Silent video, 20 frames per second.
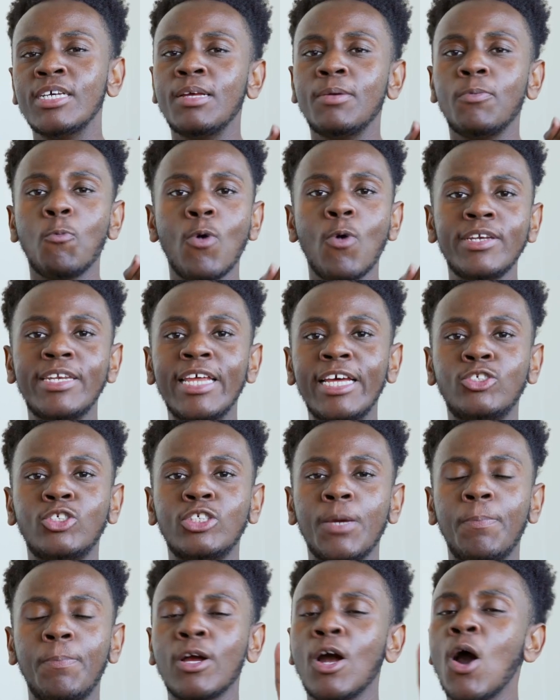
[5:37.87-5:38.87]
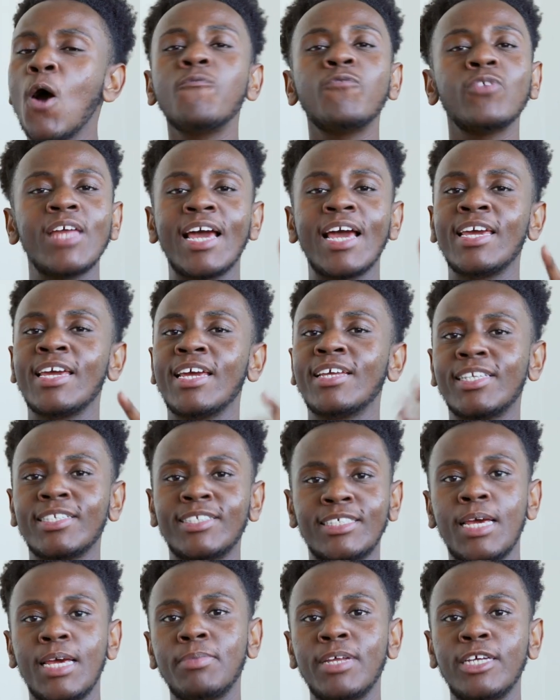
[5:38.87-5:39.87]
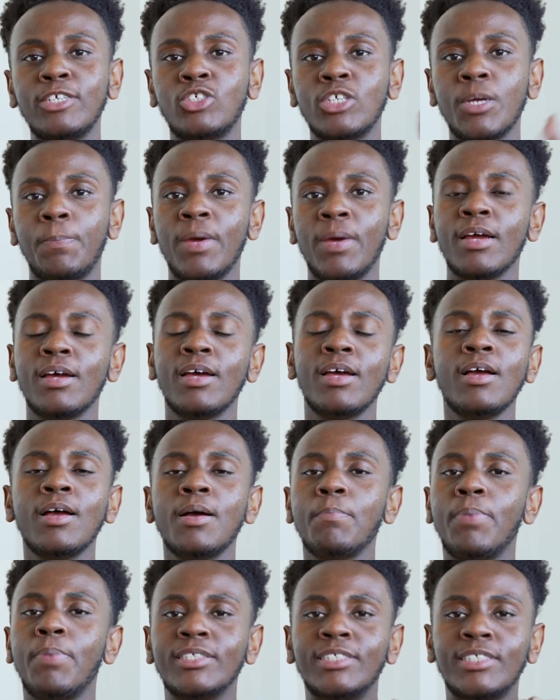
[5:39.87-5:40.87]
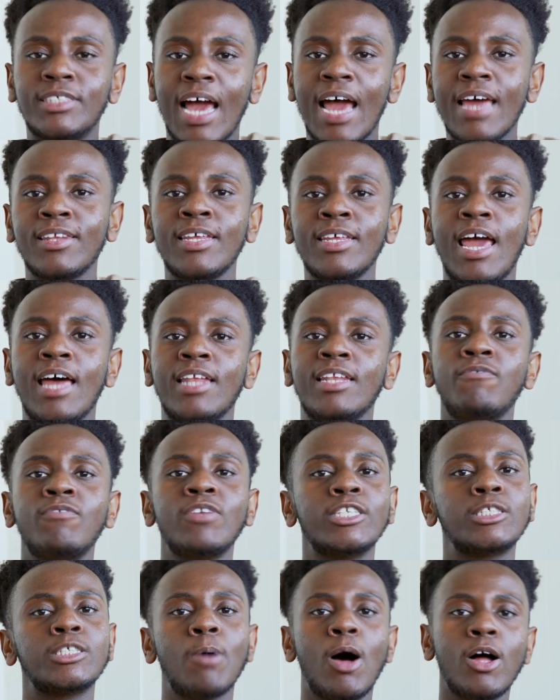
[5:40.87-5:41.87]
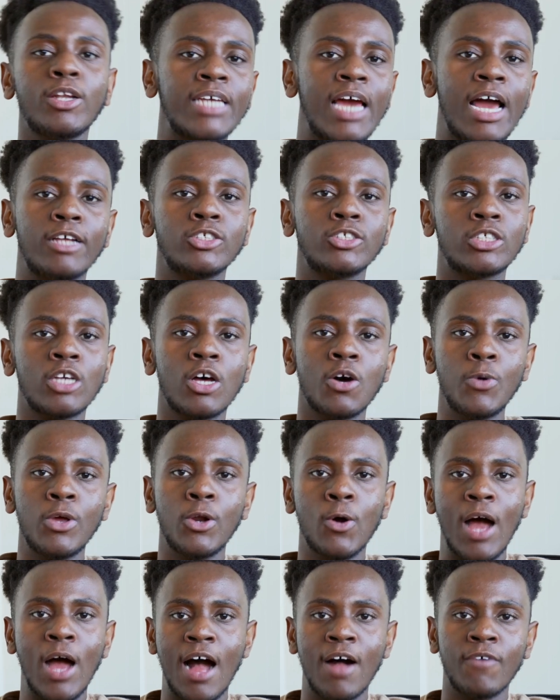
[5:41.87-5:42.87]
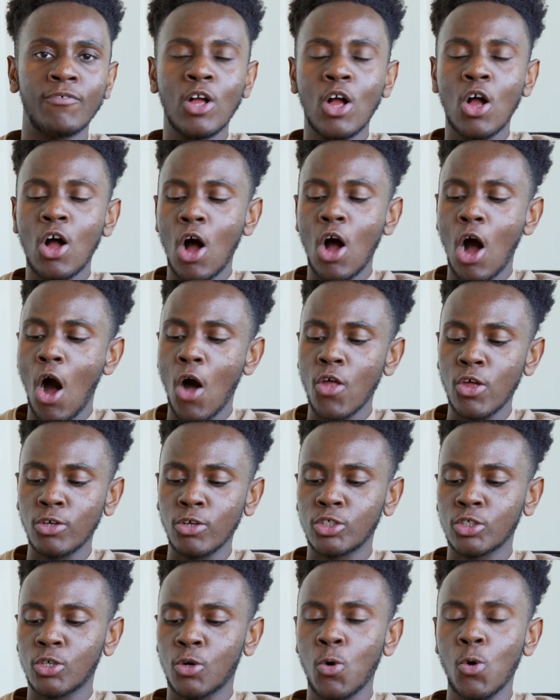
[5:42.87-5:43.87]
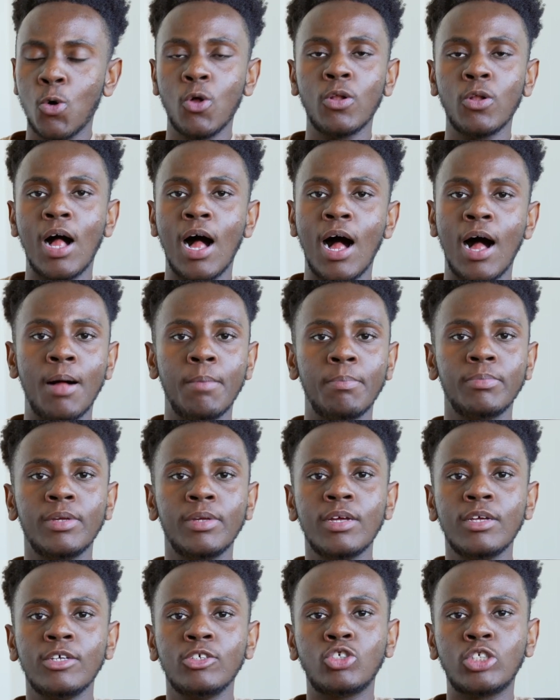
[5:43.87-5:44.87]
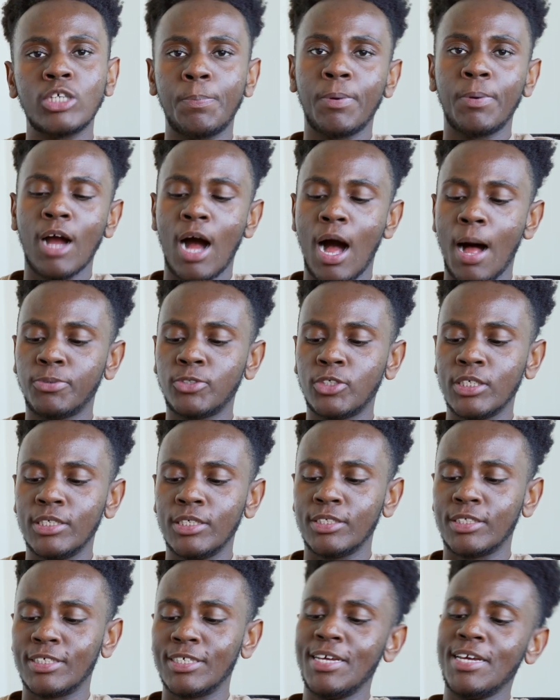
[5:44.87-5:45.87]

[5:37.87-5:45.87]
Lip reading: 1-day shipping. Hopefully I can get the same day shipping, but sadly I live in a small town, so we don't have all those cool shipping options.